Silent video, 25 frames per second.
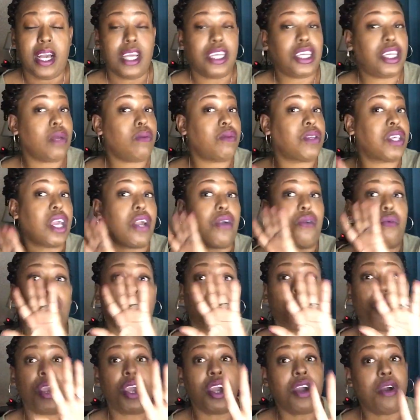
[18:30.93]
She was
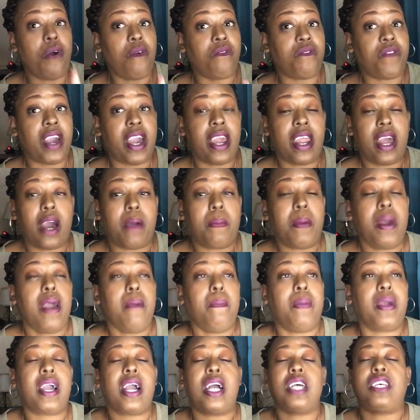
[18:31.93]
getting real fed up,
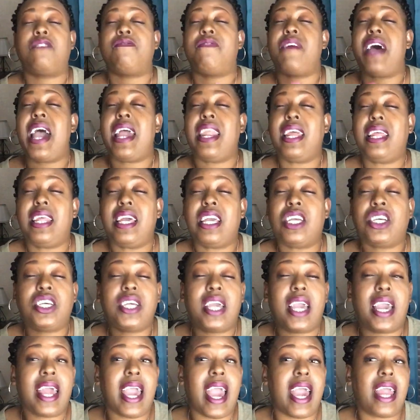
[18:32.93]
because finally she
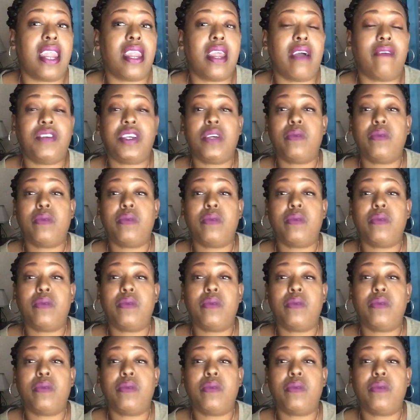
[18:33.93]
had had enough.